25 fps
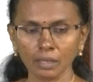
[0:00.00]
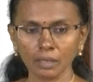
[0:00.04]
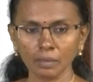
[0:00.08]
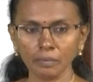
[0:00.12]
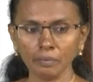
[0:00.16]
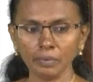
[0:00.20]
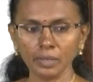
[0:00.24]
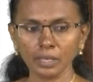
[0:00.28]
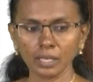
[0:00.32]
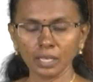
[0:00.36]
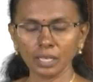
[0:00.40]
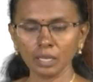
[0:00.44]

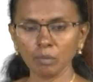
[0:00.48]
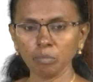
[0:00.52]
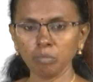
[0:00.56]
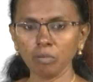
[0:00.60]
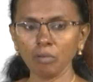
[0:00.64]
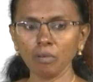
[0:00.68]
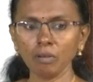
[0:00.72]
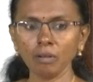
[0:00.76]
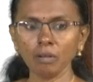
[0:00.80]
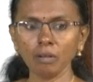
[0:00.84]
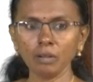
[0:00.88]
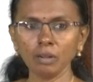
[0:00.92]
We keep
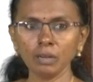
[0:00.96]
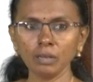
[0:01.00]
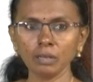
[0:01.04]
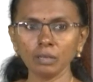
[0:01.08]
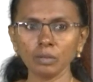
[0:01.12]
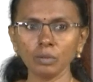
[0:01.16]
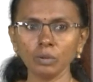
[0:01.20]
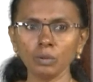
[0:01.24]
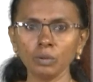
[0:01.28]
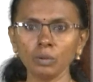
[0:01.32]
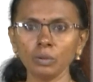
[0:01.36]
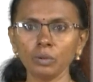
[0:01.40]
on
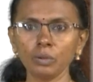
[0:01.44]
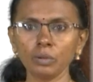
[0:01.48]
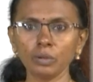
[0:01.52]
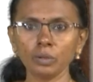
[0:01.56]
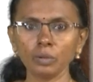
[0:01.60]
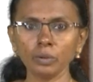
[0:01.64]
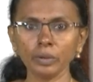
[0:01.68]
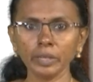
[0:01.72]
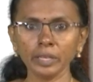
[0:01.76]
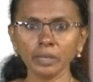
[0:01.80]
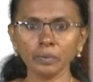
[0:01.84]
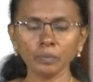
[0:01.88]
go
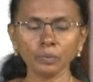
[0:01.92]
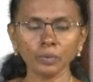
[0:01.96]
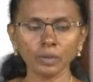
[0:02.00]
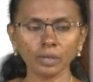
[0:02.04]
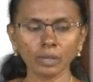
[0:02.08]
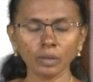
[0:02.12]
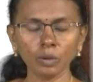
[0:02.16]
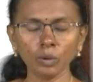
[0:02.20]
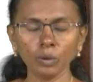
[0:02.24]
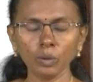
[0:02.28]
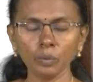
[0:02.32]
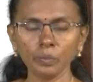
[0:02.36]
going
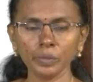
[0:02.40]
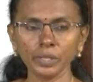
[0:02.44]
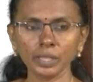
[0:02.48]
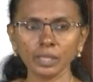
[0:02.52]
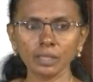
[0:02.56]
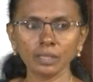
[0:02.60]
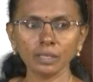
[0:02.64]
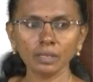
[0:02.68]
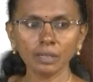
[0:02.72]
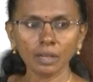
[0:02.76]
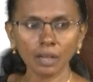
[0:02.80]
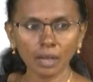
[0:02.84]
go with
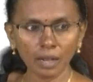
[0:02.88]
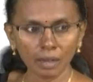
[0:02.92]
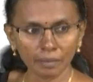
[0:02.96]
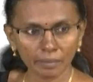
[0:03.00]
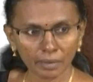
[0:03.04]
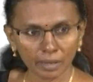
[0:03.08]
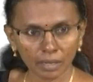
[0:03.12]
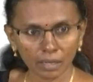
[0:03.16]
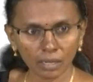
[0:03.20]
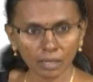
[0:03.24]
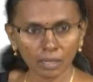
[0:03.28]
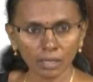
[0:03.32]
the,
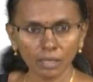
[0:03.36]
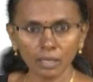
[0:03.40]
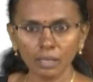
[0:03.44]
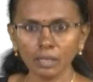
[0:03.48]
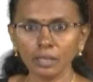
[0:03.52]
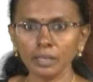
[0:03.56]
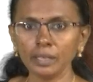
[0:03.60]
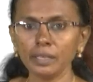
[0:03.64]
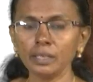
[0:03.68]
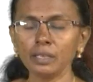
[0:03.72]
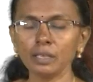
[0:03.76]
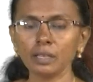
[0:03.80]
our
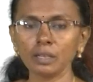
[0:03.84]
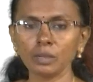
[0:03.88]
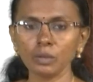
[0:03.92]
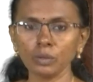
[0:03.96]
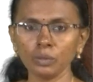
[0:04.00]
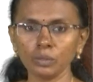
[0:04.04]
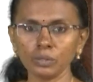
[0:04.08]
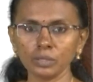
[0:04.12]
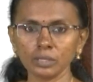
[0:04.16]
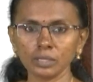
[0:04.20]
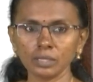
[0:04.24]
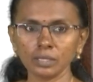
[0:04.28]

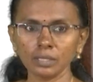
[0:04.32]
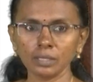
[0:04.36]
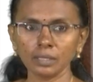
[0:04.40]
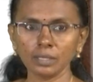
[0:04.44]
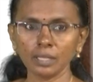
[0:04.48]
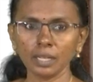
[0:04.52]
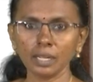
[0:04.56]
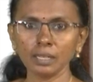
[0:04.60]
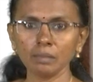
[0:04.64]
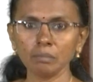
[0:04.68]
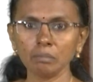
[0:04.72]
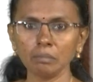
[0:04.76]
egos.
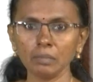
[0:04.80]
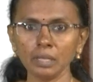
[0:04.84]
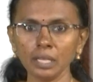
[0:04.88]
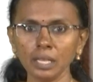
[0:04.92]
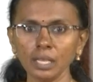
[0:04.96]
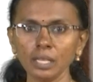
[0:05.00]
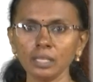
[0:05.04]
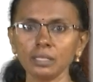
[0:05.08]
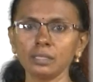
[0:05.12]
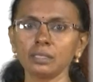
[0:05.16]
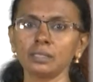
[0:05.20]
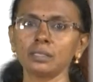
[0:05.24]
That
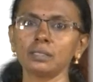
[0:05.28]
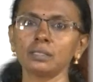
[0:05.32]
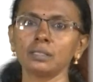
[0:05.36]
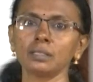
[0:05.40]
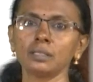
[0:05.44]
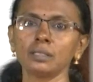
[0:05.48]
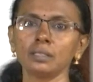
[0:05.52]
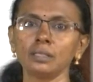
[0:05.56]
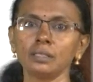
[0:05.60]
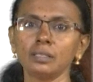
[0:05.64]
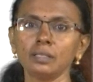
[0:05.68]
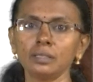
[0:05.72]
makes
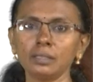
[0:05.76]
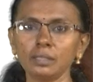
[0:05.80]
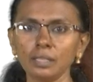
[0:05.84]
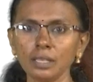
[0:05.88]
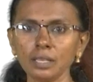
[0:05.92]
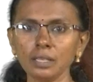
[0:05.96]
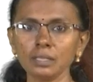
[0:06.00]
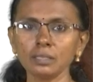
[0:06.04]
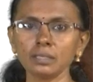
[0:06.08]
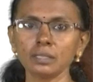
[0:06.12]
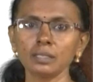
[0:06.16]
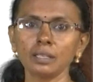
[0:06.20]
the
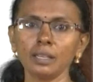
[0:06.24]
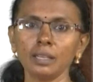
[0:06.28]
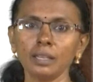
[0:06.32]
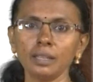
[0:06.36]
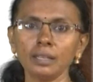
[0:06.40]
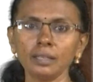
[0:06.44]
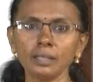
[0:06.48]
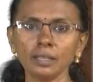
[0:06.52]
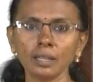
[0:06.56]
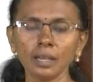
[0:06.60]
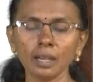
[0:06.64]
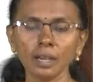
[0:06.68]
things
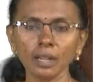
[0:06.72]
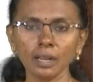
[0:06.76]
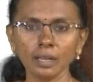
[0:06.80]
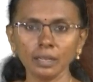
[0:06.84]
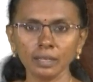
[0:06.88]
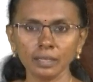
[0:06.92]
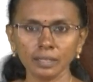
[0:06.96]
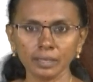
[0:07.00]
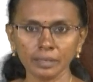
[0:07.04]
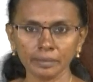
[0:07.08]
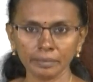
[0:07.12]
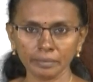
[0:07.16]

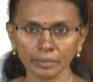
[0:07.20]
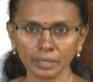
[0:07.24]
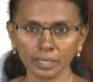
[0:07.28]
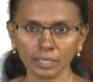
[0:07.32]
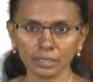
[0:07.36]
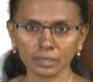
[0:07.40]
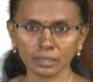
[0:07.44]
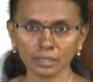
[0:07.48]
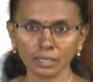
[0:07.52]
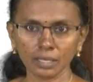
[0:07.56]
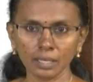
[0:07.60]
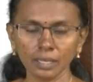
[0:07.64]
entirely
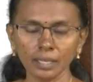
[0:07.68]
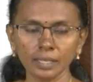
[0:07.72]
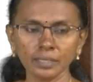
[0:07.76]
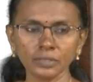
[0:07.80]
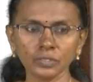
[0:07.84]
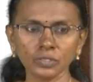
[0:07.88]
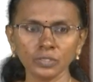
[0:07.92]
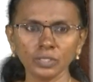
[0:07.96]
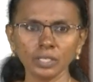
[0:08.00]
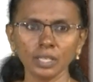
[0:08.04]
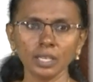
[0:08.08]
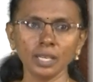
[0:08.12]
different.
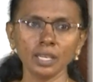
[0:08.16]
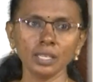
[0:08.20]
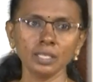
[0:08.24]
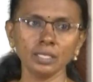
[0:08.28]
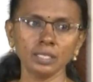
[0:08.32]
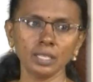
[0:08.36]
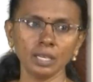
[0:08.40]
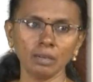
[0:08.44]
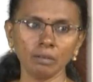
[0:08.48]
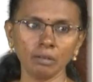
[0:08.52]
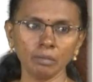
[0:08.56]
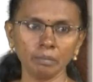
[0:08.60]
Let's
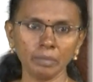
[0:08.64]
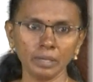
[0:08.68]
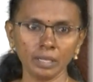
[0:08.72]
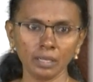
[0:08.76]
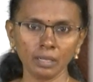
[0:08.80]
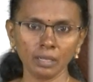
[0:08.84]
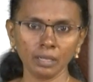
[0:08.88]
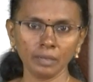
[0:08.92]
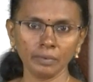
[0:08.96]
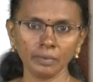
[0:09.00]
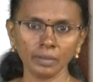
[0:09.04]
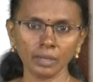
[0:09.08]
change our
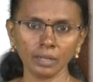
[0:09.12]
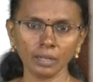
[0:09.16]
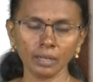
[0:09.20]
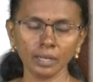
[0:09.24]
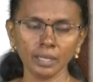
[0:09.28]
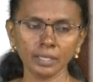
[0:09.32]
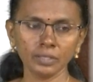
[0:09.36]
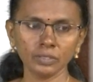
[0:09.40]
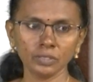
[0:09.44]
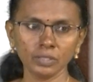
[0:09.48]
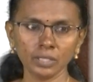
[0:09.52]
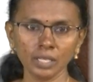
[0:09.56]
behavior.
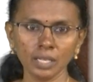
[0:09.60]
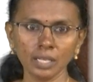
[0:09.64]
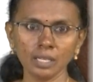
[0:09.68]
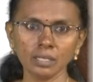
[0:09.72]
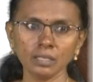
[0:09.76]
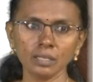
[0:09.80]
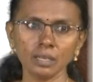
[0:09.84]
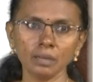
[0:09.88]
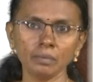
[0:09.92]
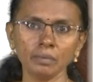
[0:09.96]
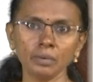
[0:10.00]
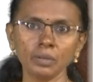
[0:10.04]
Let's
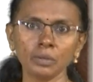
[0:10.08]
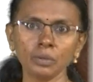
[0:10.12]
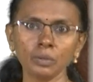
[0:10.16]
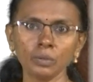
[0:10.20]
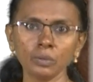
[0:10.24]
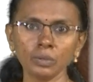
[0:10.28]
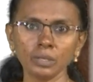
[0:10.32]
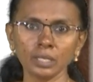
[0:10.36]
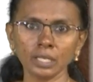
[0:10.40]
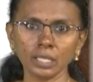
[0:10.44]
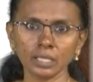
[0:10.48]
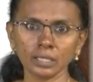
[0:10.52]
change our
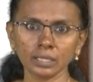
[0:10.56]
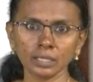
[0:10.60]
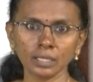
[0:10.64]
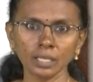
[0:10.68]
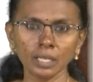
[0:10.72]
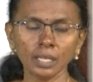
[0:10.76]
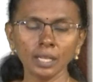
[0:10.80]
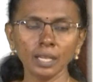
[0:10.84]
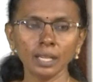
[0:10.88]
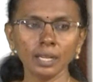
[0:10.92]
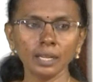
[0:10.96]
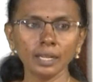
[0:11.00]
rudeness.
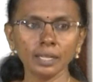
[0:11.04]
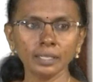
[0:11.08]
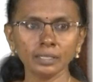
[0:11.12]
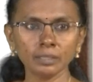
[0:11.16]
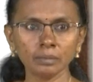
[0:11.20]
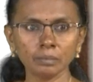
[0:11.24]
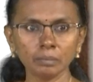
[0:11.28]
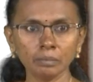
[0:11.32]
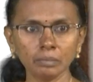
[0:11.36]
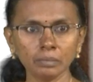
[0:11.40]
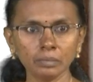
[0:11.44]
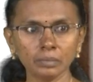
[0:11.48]

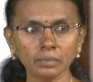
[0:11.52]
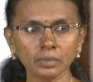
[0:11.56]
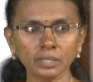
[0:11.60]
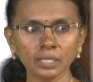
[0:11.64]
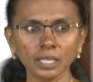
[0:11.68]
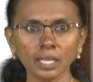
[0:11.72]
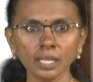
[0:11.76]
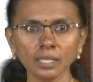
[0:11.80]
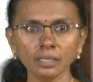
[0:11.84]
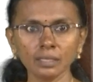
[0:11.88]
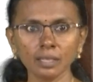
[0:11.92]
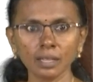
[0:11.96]
Let's
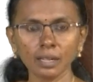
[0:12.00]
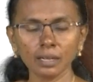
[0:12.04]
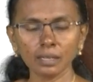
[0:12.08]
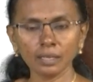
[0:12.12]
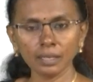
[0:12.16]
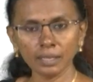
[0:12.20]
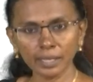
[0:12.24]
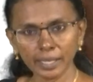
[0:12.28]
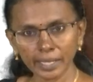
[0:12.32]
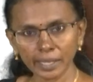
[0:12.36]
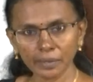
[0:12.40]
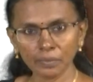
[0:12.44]
change that.
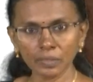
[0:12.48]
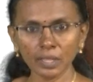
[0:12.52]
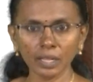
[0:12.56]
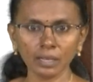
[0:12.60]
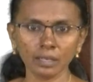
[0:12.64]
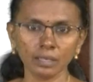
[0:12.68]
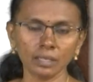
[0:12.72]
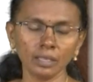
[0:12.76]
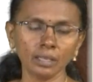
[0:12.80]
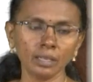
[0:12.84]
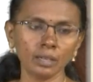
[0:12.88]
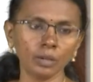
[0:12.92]
Leave
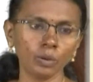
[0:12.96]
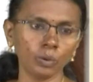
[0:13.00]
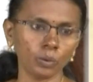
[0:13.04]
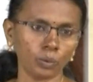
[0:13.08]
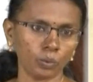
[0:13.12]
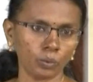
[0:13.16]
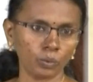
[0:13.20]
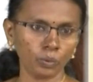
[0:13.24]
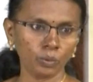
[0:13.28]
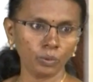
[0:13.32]
that ego.